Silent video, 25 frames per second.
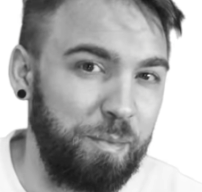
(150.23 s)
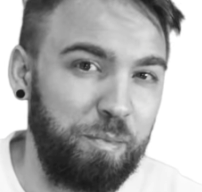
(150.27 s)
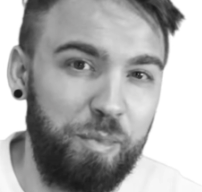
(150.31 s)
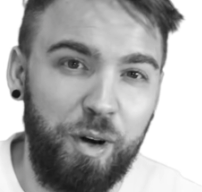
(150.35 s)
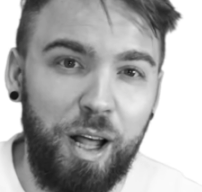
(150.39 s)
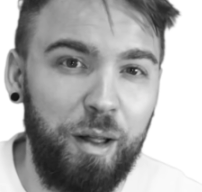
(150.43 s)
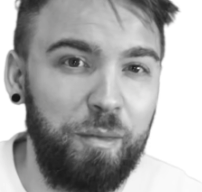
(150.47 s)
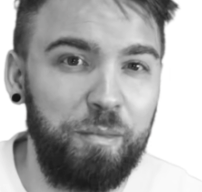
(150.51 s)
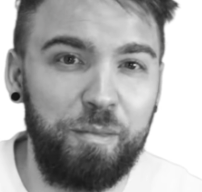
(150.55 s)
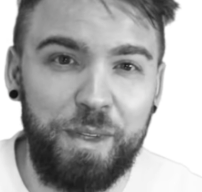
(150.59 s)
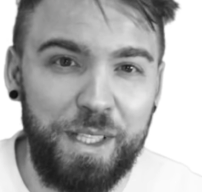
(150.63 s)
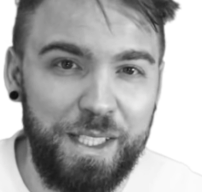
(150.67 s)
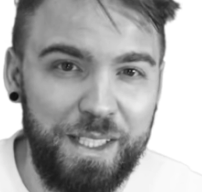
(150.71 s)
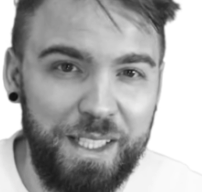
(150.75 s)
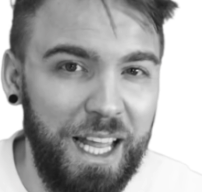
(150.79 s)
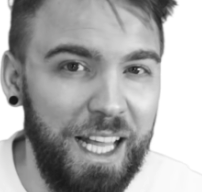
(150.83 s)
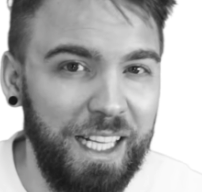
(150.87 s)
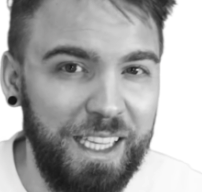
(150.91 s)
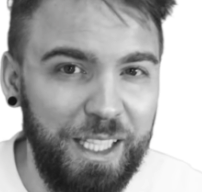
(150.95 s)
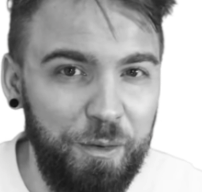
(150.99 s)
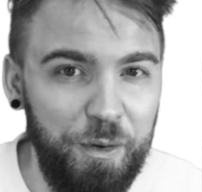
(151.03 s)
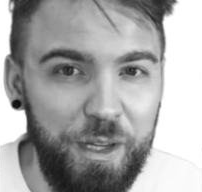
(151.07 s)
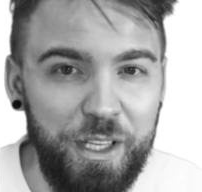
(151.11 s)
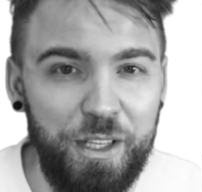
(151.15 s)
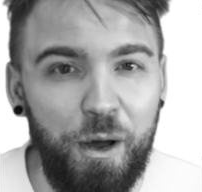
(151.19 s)
The problem is
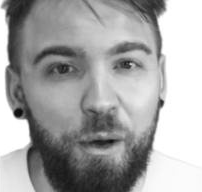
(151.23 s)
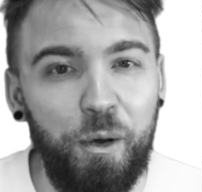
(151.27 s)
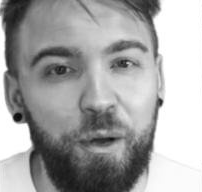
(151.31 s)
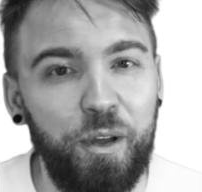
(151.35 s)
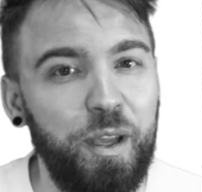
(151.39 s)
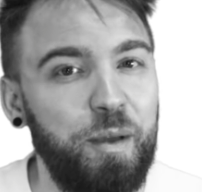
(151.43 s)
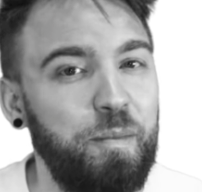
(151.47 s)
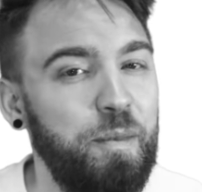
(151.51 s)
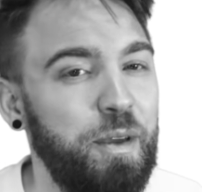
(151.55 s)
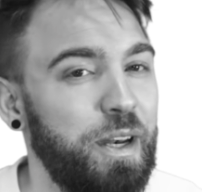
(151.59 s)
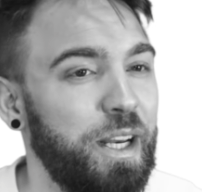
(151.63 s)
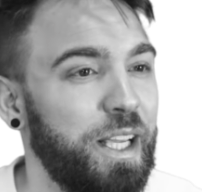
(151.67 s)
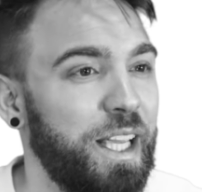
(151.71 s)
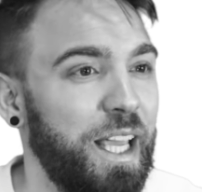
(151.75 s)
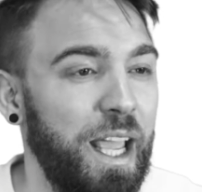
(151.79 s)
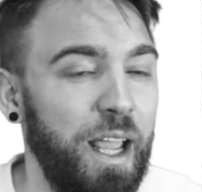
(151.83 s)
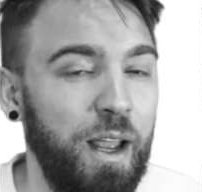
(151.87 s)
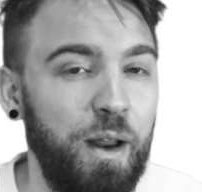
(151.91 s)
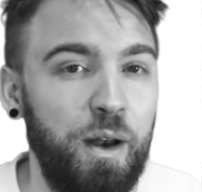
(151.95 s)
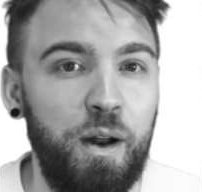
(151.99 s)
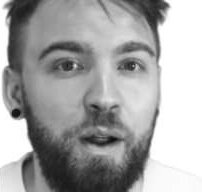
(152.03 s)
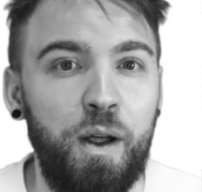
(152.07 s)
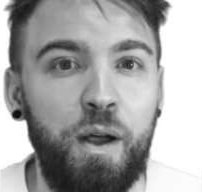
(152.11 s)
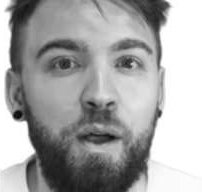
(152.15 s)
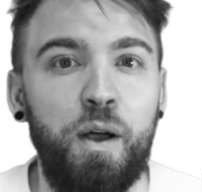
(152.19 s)
not that we don't
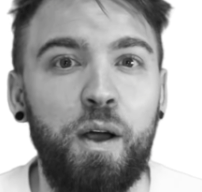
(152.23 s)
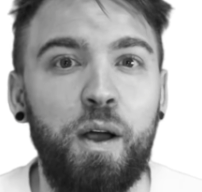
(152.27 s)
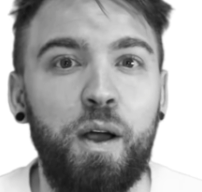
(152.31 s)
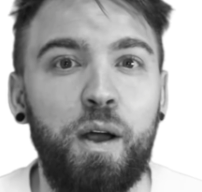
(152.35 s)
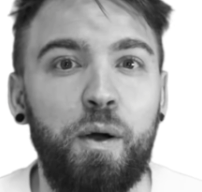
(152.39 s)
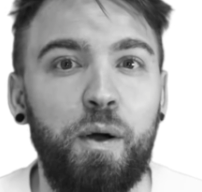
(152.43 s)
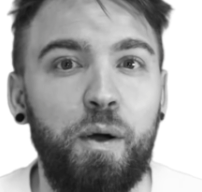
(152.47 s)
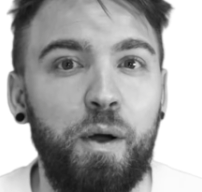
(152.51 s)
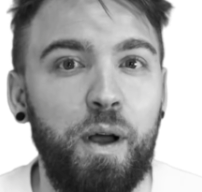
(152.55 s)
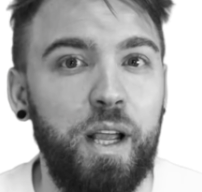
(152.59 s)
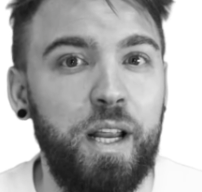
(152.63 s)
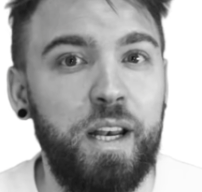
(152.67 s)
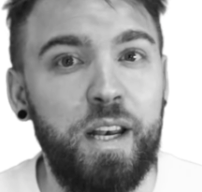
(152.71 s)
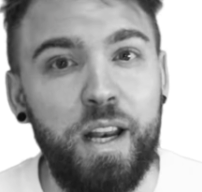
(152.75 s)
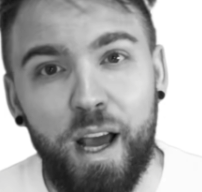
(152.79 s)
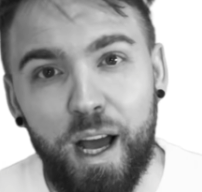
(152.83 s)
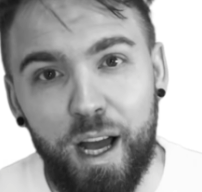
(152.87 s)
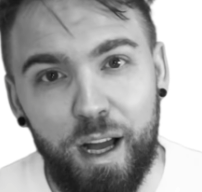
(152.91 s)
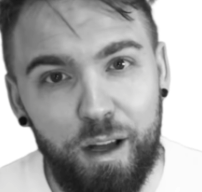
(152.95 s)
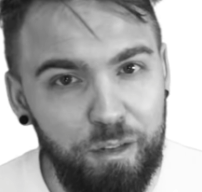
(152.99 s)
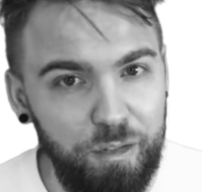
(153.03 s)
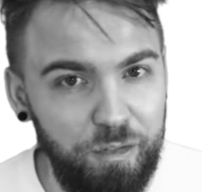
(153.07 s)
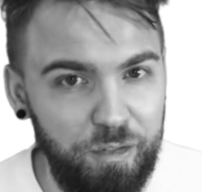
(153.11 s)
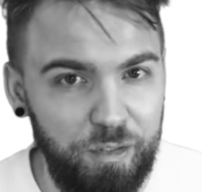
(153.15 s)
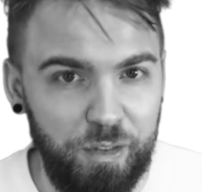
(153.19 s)
communicate
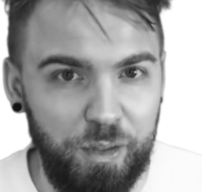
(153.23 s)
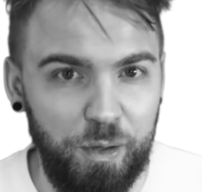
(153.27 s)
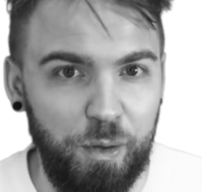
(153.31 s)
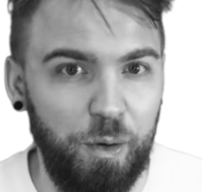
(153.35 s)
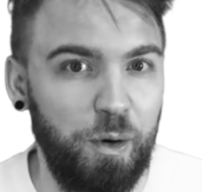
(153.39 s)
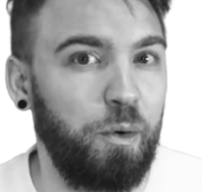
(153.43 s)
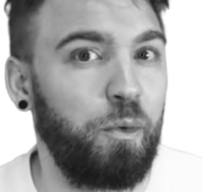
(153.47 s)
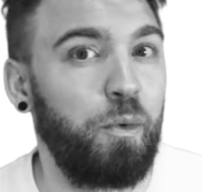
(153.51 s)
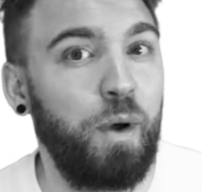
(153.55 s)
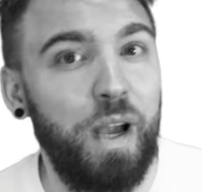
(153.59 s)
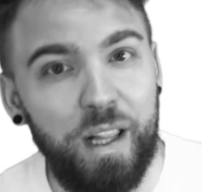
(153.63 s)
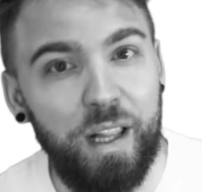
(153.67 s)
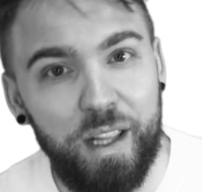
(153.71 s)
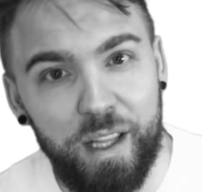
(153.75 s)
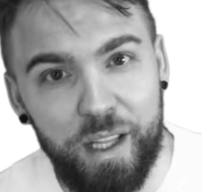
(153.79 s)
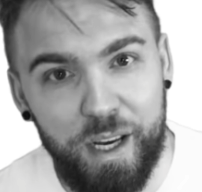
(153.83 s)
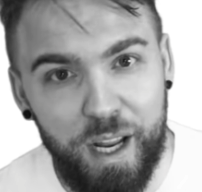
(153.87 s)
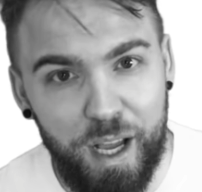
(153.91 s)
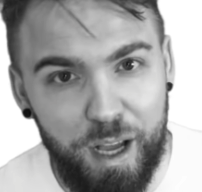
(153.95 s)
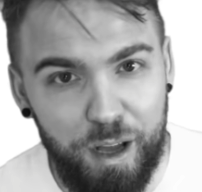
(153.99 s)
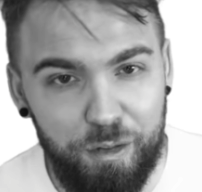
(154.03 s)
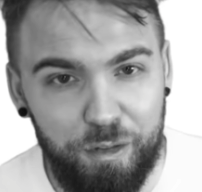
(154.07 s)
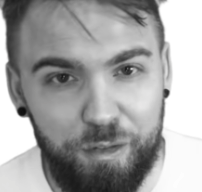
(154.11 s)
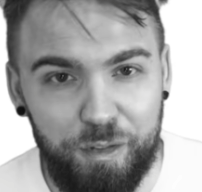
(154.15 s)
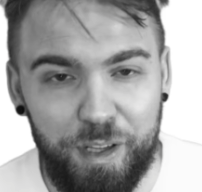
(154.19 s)
enough or well
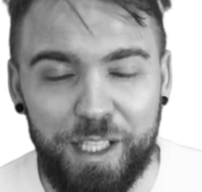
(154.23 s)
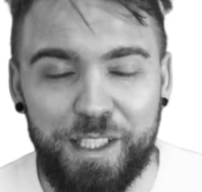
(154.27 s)
enough.